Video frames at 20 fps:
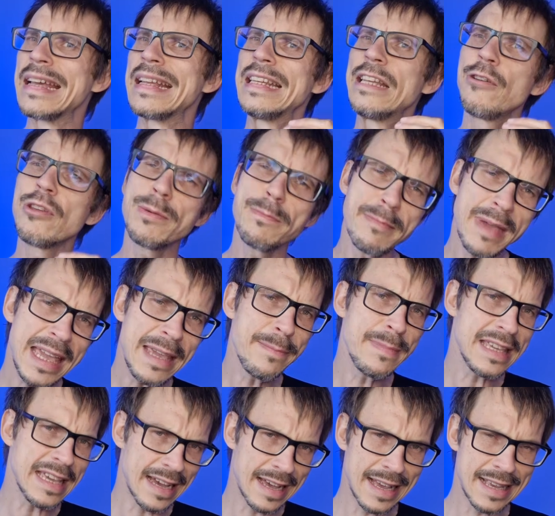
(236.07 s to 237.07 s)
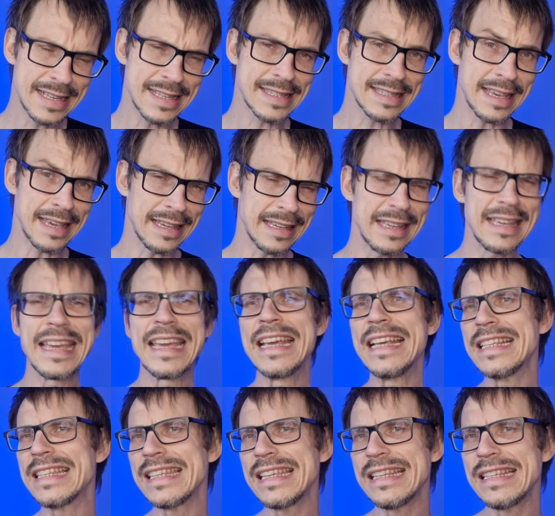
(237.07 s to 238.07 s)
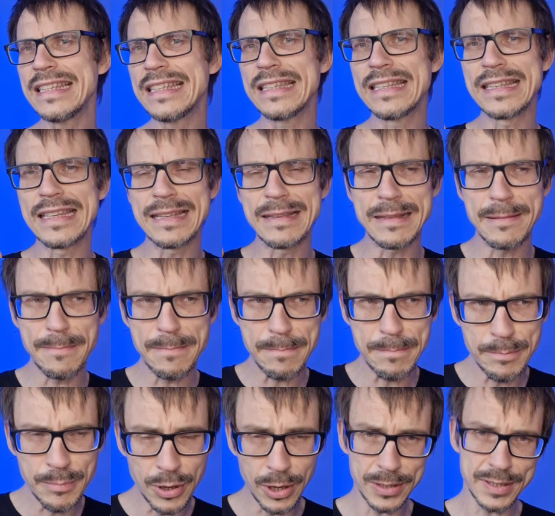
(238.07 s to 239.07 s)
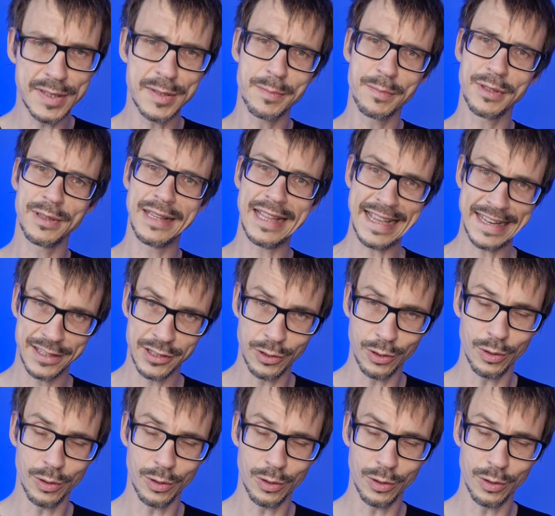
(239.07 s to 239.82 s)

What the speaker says: Now you may be asking, is it possible at